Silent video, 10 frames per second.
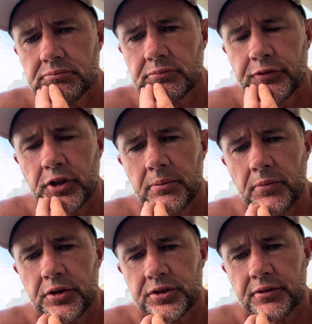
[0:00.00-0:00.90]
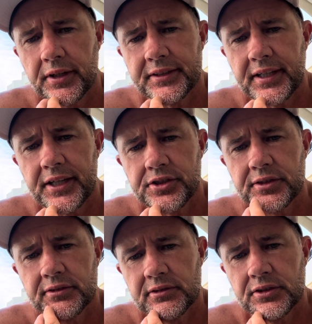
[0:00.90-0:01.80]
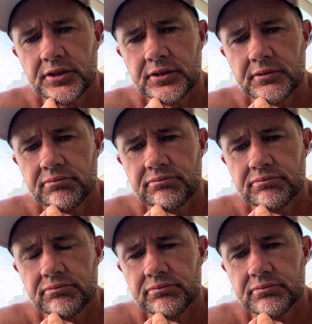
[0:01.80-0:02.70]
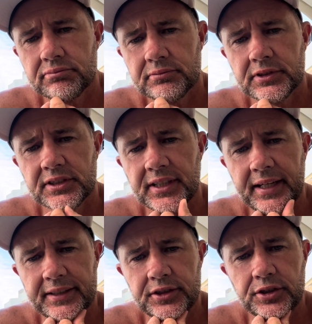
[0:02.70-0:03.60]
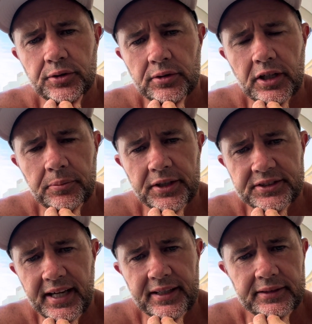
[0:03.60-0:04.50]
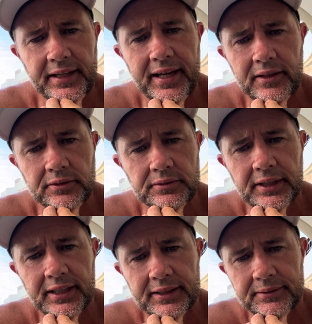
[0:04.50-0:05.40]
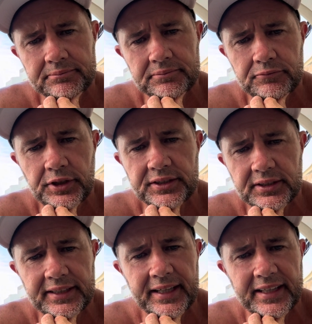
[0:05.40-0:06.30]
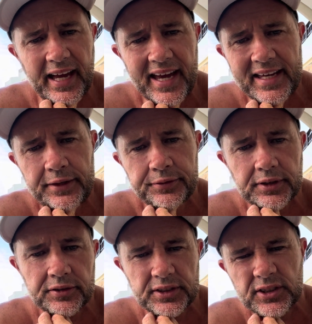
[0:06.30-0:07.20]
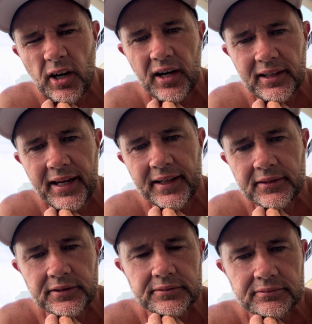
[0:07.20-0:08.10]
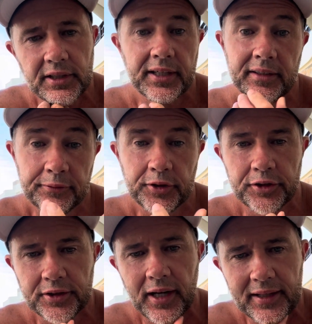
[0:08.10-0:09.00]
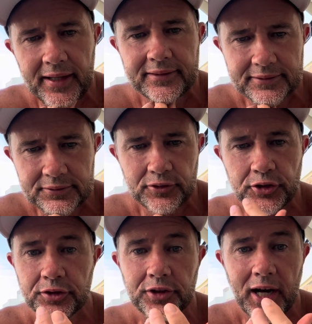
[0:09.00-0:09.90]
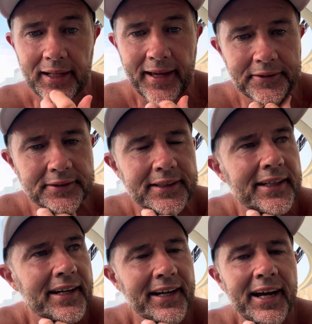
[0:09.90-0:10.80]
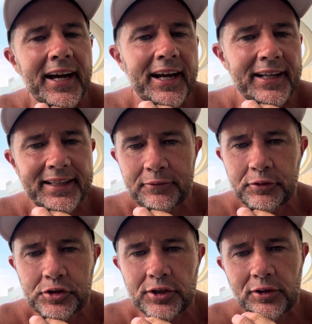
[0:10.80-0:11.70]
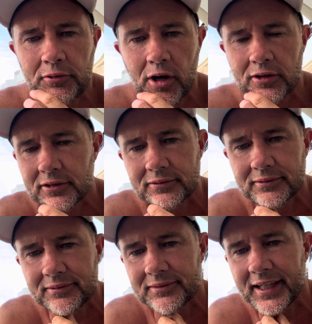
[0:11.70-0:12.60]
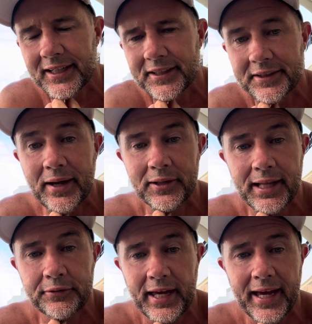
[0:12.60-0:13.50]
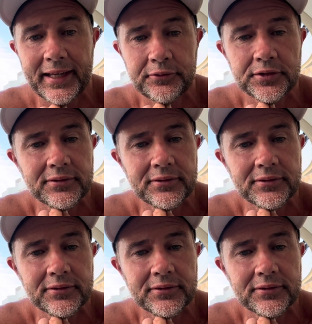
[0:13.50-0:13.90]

I've got most accreditations, starting to do a lot of my tech now, and recently done caves. I was in Thailand. Oh yeah, forgot Thailand. Lots of Thailand. Love Lushaloo Rock. Now I love caves.